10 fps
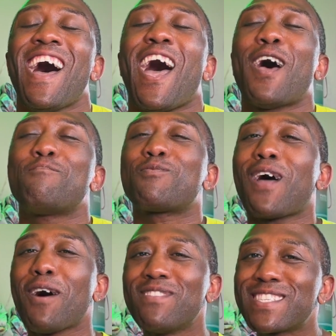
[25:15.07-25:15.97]
I
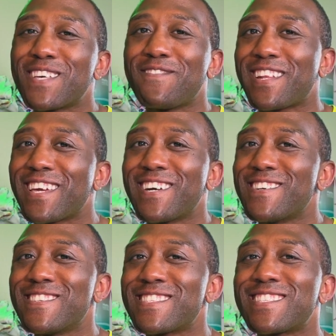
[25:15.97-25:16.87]
promise
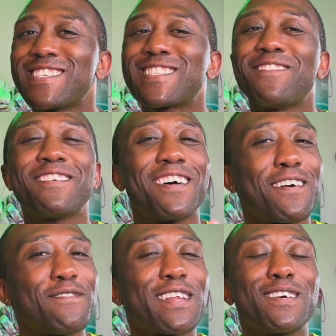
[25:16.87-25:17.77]
the sew
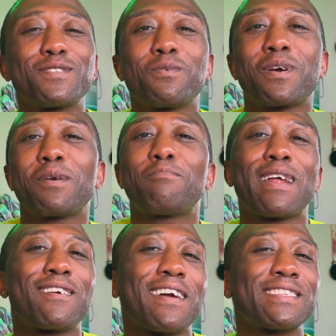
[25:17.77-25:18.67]
along videos will get
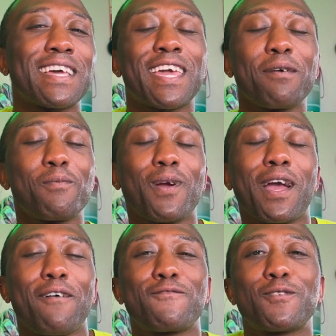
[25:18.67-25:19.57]
better as I get more
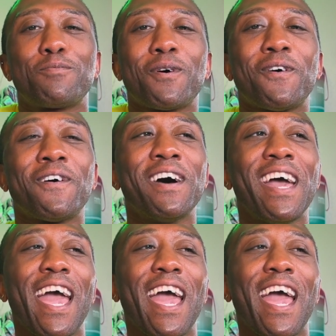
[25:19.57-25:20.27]
comfortable